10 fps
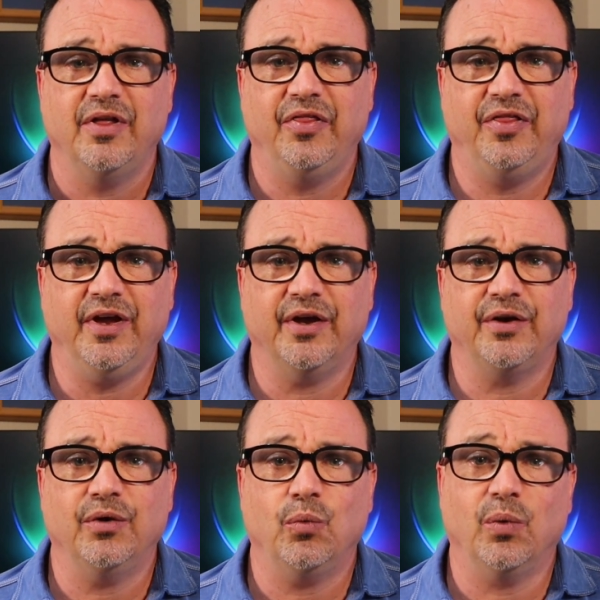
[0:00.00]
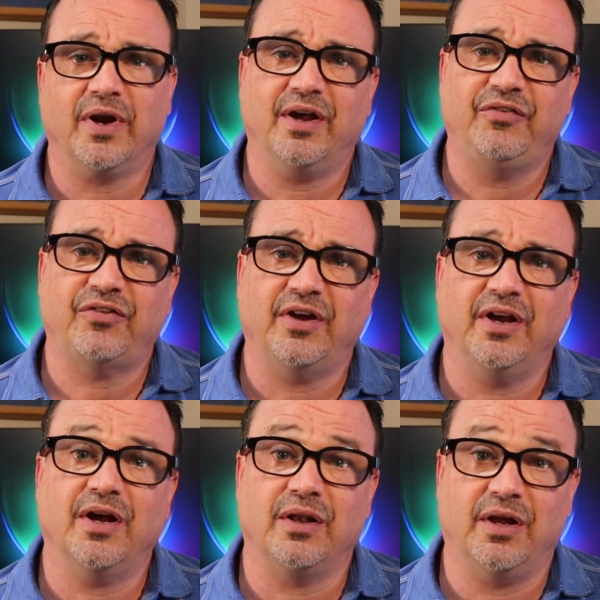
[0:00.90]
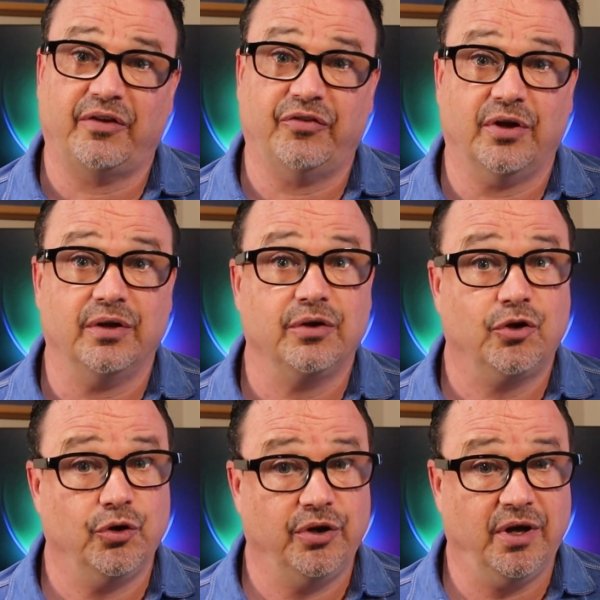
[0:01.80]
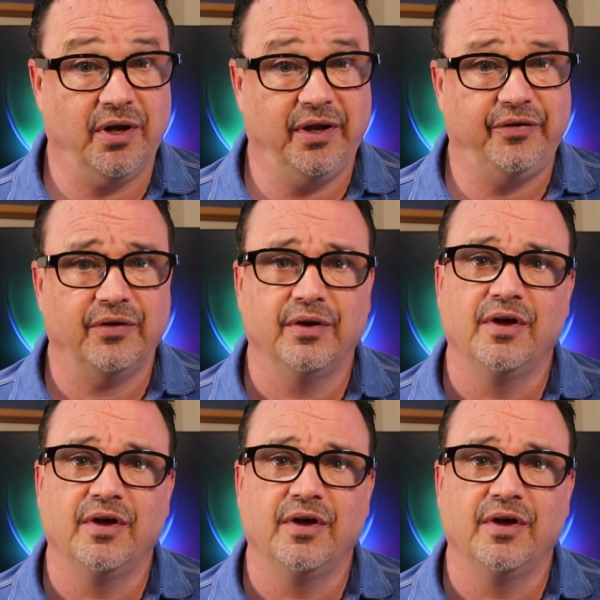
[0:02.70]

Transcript: Then, when I say Alexa, good night,